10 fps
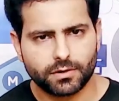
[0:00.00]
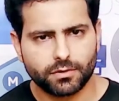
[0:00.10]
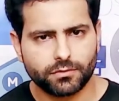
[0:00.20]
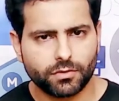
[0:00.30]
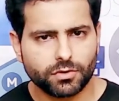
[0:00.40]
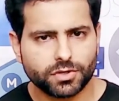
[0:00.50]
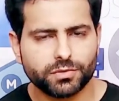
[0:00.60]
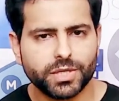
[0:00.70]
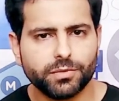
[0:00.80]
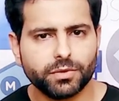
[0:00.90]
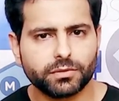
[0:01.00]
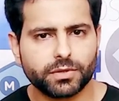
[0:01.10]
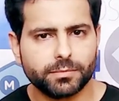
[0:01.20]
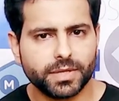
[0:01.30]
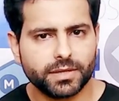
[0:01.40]
Of course, we will
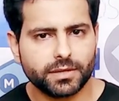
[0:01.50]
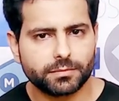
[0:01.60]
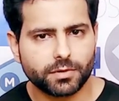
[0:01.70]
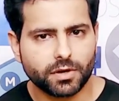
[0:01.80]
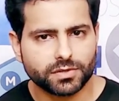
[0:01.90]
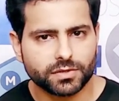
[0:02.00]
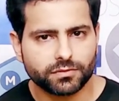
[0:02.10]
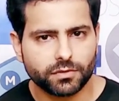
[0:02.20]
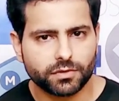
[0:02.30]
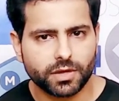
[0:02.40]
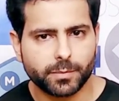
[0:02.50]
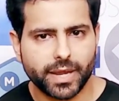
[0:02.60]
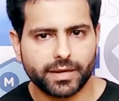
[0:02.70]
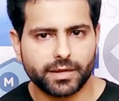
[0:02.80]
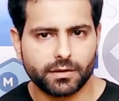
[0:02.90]
repeat the process for the
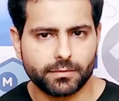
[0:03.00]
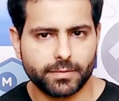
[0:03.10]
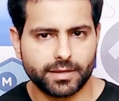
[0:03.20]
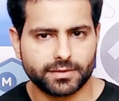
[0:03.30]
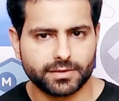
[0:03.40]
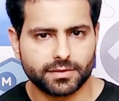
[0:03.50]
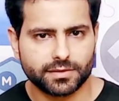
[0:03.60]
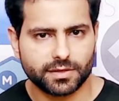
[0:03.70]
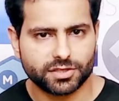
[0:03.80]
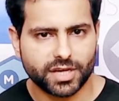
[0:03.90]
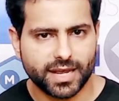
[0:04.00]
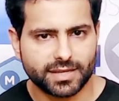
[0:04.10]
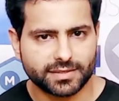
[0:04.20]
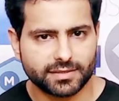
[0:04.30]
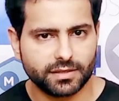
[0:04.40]
remaining commands such
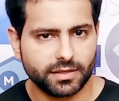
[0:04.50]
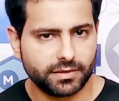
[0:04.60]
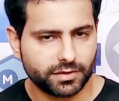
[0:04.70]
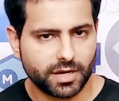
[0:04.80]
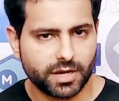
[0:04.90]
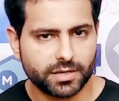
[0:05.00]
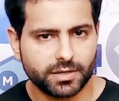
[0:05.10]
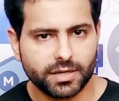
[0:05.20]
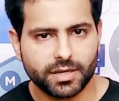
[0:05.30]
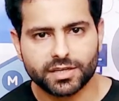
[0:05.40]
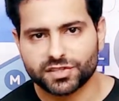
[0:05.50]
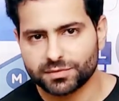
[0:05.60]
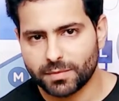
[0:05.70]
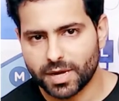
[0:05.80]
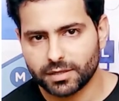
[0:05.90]
as left eye,
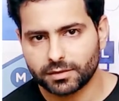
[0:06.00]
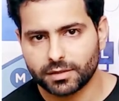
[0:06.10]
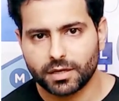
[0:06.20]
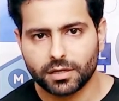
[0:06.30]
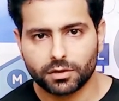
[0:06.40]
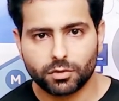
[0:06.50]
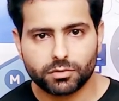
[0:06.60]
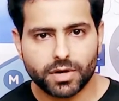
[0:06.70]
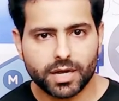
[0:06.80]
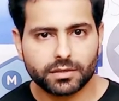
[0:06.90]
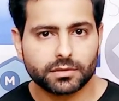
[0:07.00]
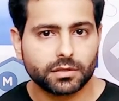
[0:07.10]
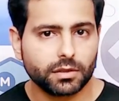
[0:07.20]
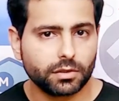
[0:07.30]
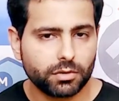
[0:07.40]
smile, look right,
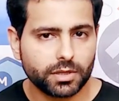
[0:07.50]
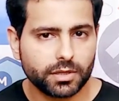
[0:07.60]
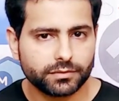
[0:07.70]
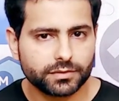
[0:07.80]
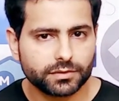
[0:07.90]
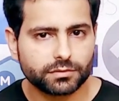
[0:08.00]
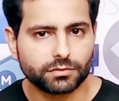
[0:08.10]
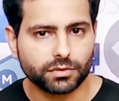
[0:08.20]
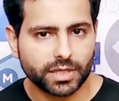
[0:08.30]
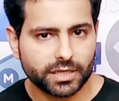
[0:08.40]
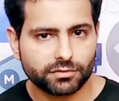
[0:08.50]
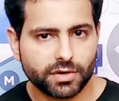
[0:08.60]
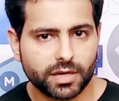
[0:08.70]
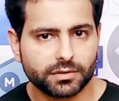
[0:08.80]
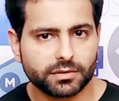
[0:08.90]
look left, rotate
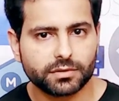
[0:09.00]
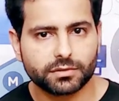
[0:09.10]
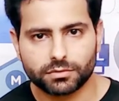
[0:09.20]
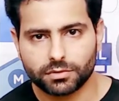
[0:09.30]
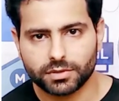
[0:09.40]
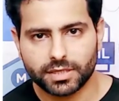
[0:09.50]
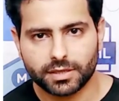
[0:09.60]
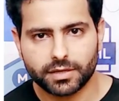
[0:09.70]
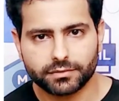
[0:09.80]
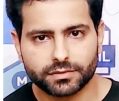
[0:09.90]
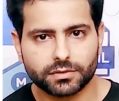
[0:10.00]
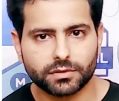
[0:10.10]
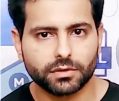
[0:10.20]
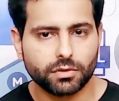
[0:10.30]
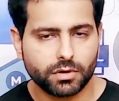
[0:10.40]
right, rotate left,
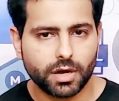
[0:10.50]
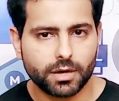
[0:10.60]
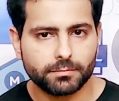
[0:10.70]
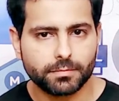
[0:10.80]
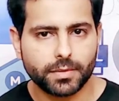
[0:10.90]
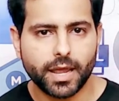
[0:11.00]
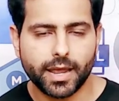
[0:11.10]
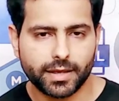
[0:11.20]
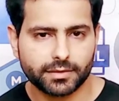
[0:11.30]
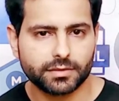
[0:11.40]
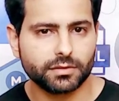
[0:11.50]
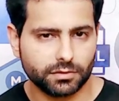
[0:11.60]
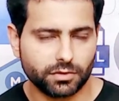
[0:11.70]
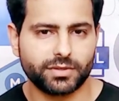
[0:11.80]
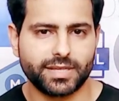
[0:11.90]
look up and
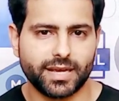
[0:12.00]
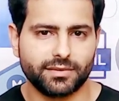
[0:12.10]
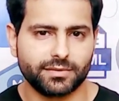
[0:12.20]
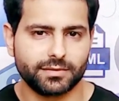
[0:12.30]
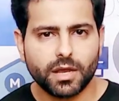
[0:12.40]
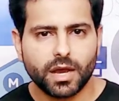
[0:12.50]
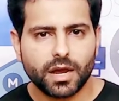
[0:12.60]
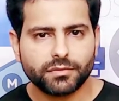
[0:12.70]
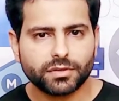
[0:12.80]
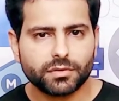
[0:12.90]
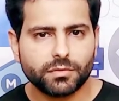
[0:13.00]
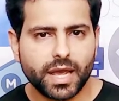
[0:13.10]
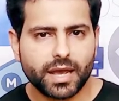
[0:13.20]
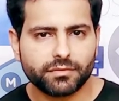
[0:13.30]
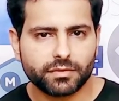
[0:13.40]
look down. After we
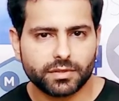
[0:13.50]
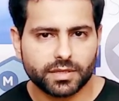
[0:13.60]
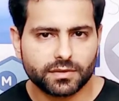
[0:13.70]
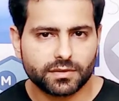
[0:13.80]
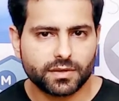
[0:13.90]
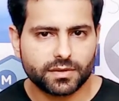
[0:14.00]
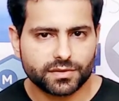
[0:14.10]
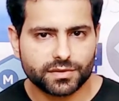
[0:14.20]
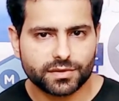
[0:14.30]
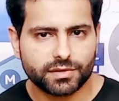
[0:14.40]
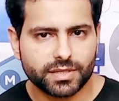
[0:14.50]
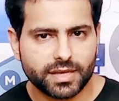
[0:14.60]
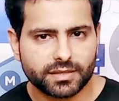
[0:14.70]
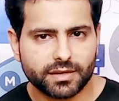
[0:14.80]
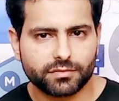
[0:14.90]
have collected the necessary
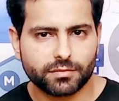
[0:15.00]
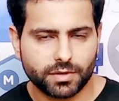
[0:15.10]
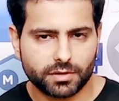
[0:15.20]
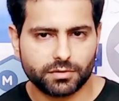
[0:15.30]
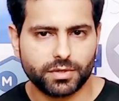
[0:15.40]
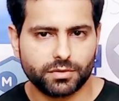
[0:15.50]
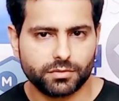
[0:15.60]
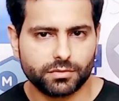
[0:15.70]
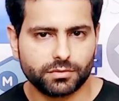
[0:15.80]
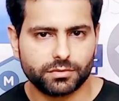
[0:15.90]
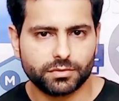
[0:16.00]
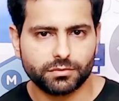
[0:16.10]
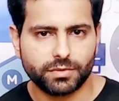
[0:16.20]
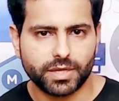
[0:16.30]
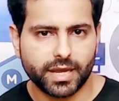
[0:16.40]
data from the Arduino code,
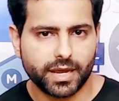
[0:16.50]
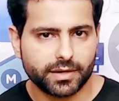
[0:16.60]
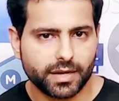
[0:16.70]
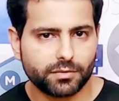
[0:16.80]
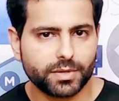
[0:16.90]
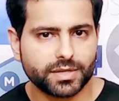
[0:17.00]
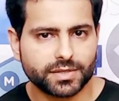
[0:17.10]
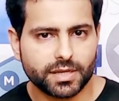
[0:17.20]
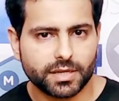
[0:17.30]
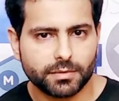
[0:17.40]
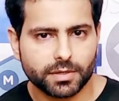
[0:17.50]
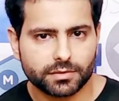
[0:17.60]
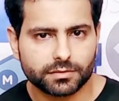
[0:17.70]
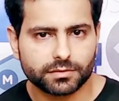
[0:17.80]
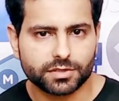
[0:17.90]
we can now press any
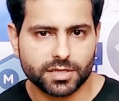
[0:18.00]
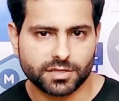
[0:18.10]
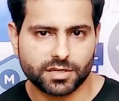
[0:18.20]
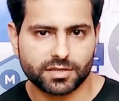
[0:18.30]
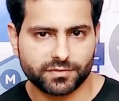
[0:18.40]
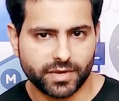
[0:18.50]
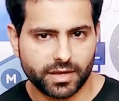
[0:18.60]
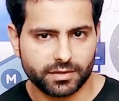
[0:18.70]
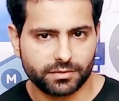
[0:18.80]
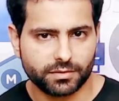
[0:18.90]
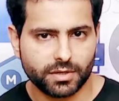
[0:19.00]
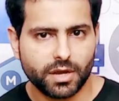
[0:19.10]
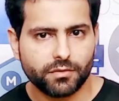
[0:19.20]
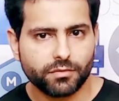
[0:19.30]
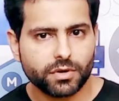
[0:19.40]
button to change its value.
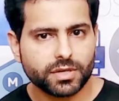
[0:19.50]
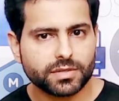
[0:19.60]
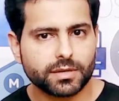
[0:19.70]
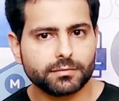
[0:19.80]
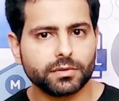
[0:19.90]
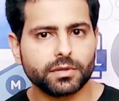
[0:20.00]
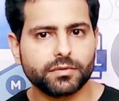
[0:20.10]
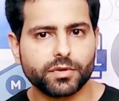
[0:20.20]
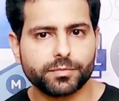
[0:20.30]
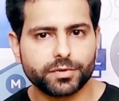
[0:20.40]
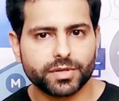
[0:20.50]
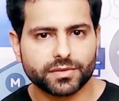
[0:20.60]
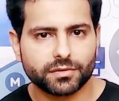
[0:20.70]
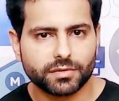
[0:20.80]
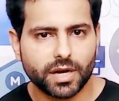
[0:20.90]
For example, if we press
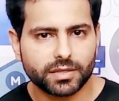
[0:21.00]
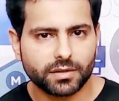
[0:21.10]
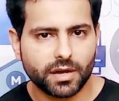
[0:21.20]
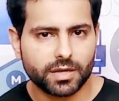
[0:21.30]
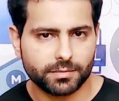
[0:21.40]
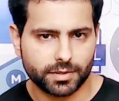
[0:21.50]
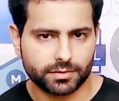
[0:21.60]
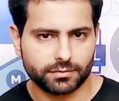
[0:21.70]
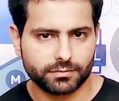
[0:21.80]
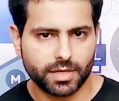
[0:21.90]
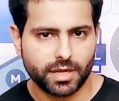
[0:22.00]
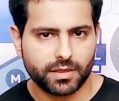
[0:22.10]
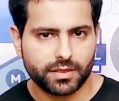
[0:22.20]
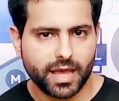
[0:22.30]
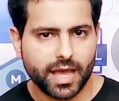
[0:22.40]
the right eye button,
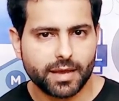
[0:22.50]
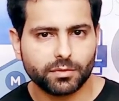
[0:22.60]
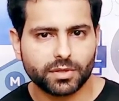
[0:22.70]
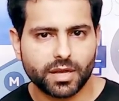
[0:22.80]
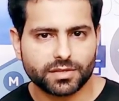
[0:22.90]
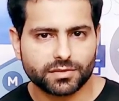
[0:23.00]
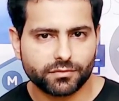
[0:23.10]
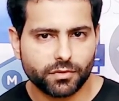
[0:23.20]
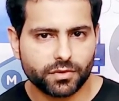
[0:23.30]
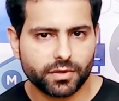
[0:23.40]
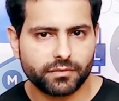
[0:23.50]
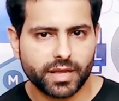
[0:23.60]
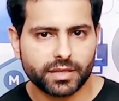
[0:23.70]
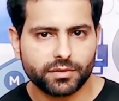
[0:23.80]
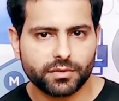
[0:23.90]
the app will ask for the
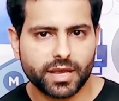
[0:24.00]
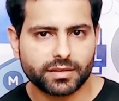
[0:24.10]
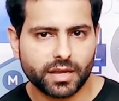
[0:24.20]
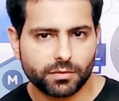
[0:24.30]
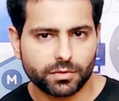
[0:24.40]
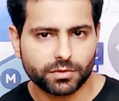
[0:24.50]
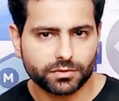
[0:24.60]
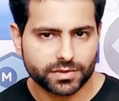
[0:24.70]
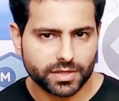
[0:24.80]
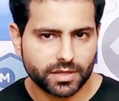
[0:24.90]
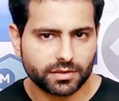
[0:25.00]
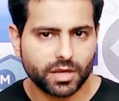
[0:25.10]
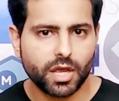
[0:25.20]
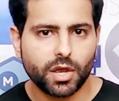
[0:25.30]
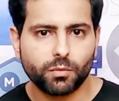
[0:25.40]
value that I want to send
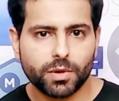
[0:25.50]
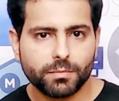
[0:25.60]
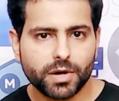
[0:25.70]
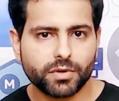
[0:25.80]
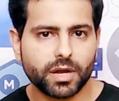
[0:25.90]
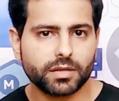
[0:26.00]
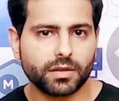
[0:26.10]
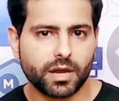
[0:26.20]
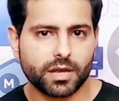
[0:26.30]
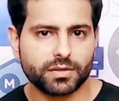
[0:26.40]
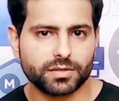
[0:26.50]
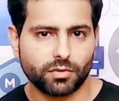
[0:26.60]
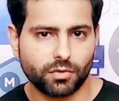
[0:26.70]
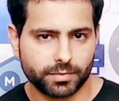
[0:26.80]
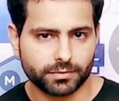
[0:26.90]
when my right eye is
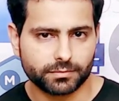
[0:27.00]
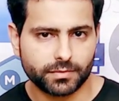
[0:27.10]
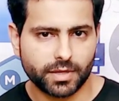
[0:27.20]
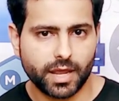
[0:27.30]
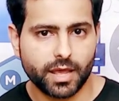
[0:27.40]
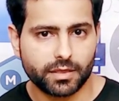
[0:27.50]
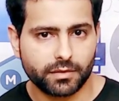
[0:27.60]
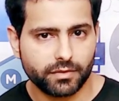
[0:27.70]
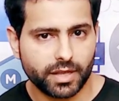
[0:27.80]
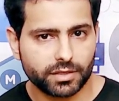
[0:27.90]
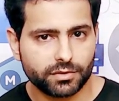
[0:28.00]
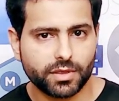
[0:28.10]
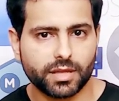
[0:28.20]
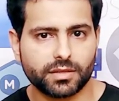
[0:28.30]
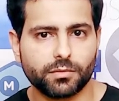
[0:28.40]
open and the value
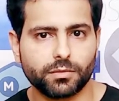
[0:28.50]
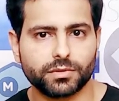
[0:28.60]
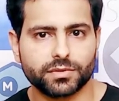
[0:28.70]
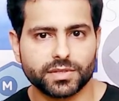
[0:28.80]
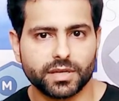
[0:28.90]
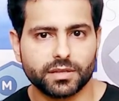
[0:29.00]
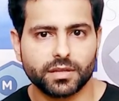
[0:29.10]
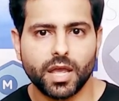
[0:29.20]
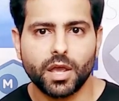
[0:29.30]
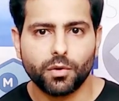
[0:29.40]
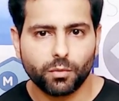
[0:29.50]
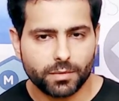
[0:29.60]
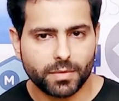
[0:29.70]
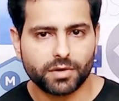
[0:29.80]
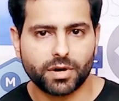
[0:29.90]
that I want to send
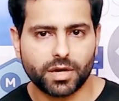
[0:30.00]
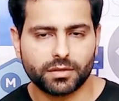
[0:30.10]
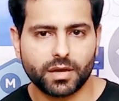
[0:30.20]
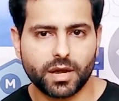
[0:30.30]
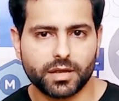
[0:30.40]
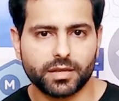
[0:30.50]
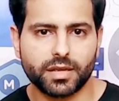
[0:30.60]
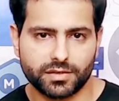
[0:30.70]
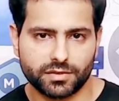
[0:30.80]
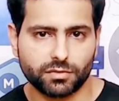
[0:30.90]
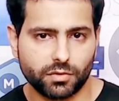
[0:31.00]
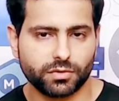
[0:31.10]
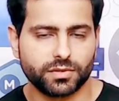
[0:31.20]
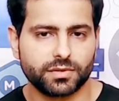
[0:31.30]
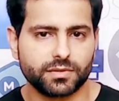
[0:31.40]
when my right eye is
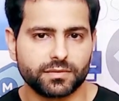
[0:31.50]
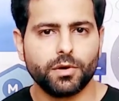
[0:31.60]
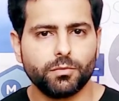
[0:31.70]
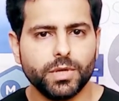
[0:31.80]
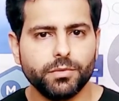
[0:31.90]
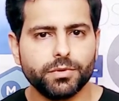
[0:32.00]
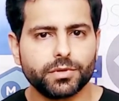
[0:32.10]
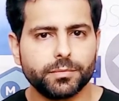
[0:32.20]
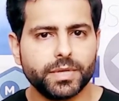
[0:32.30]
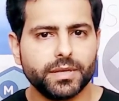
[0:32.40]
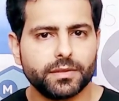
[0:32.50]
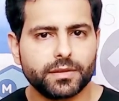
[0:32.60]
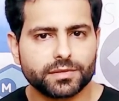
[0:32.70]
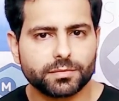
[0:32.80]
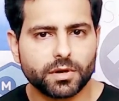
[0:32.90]
closed. We will repeat
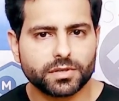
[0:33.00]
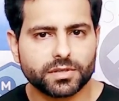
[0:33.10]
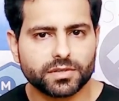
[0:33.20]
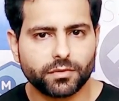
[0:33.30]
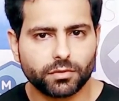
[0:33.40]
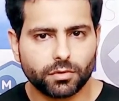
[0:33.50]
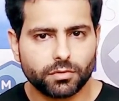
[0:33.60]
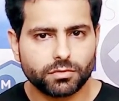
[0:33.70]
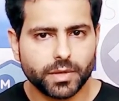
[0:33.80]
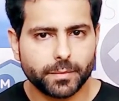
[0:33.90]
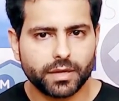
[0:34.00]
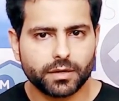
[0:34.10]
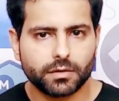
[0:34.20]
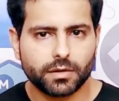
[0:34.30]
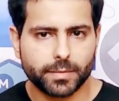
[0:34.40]
this process for all
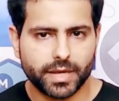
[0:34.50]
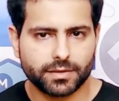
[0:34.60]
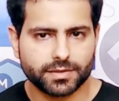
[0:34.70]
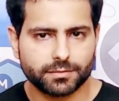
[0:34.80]
remaining commands